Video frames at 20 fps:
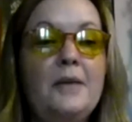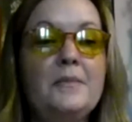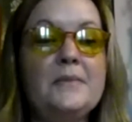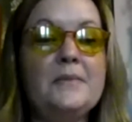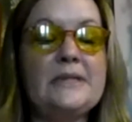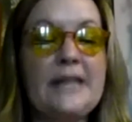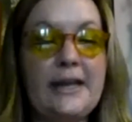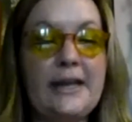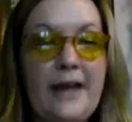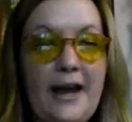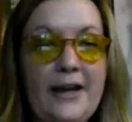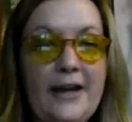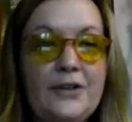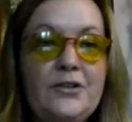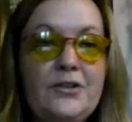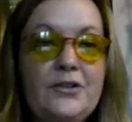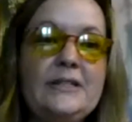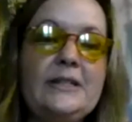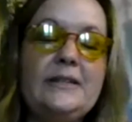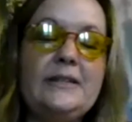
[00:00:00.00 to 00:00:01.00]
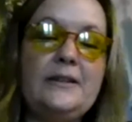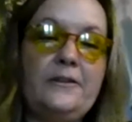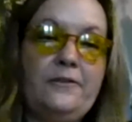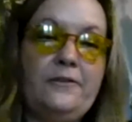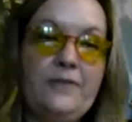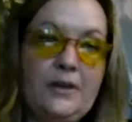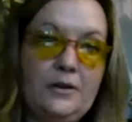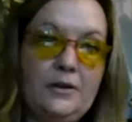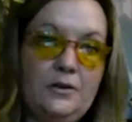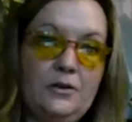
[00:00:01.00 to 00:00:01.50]
psychiatrists in the
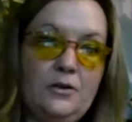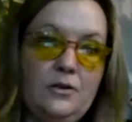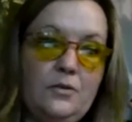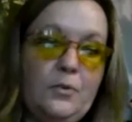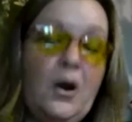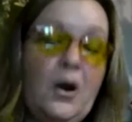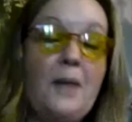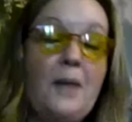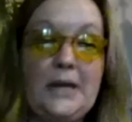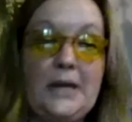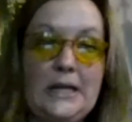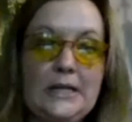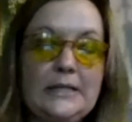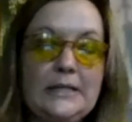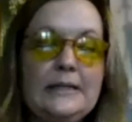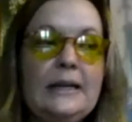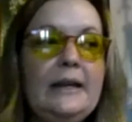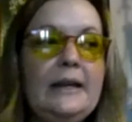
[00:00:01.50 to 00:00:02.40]
field, prominent,